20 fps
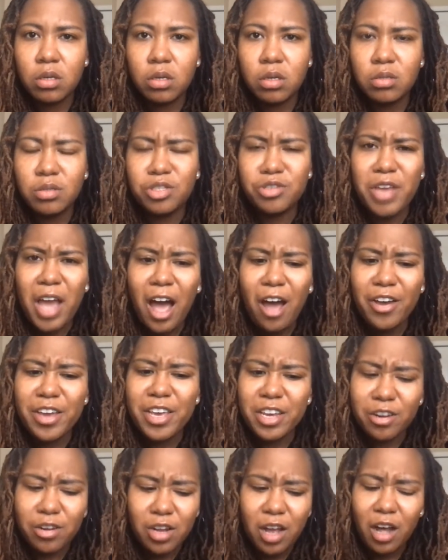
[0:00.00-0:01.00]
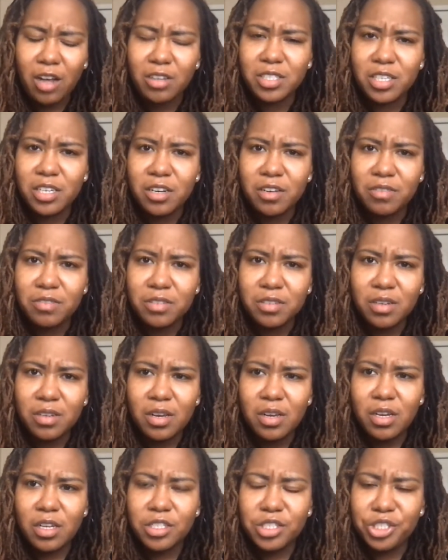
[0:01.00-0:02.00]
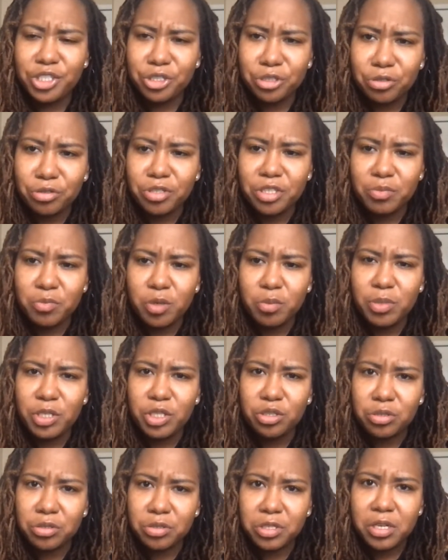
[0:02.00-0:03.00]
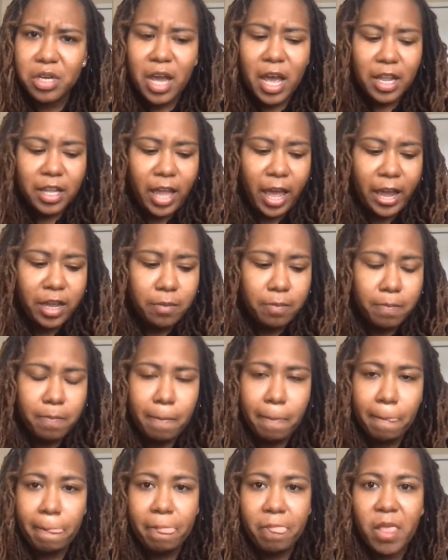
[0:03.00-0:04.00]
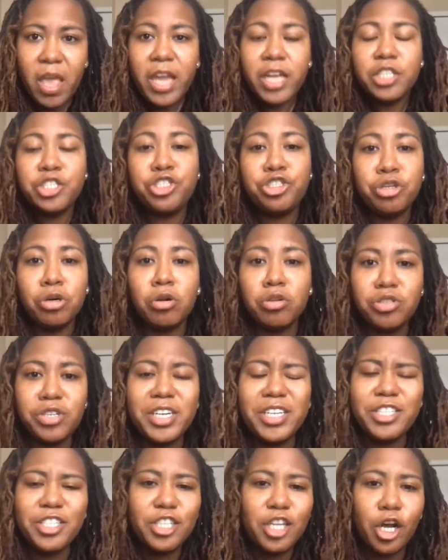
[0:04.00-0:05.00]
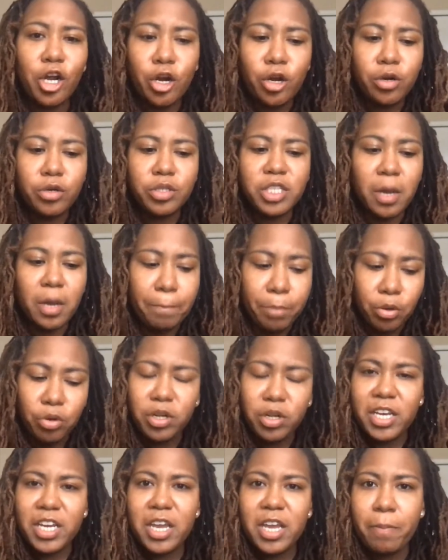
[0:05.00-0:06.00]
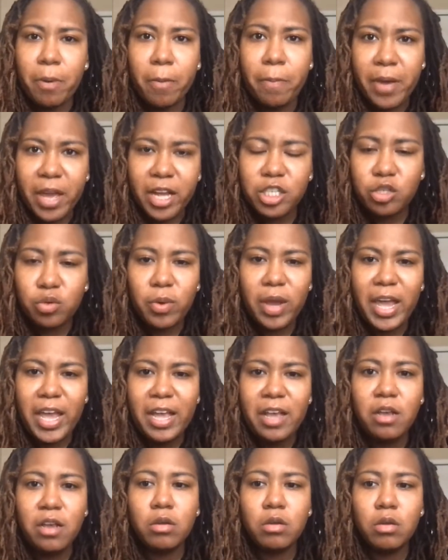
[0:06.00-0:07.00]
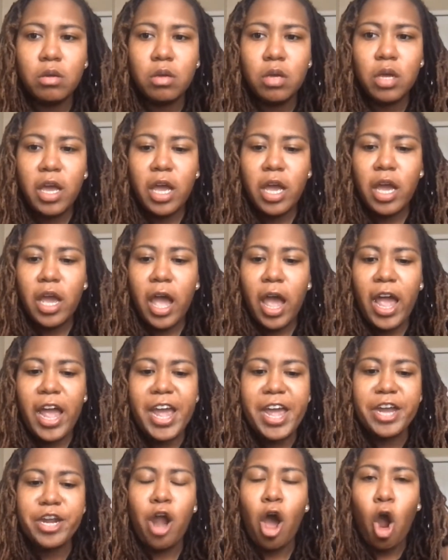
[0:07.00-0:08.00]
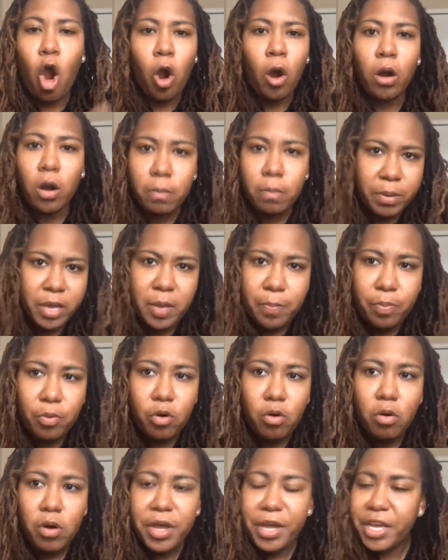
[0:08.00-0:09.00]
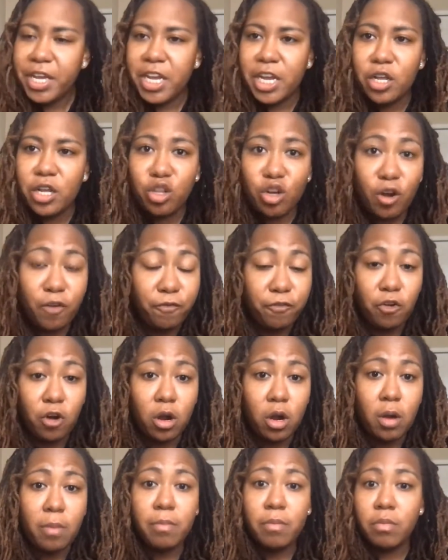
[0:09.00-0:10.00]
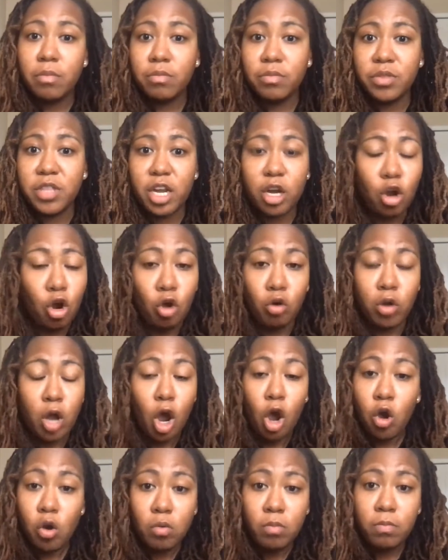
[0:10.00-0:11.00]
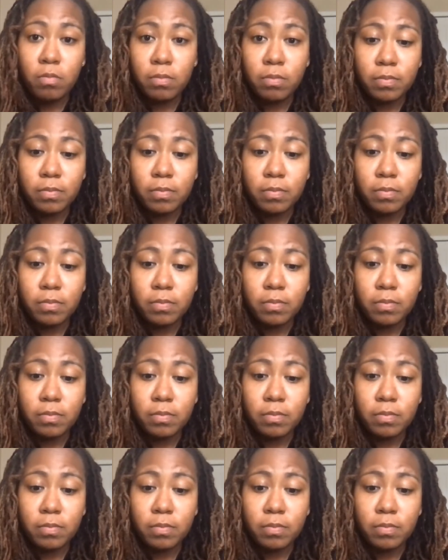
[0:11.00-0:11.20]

Do y'all hear yourselves? Children will be children. Like, children learn to bully and perpetuate and harm people either from their own home.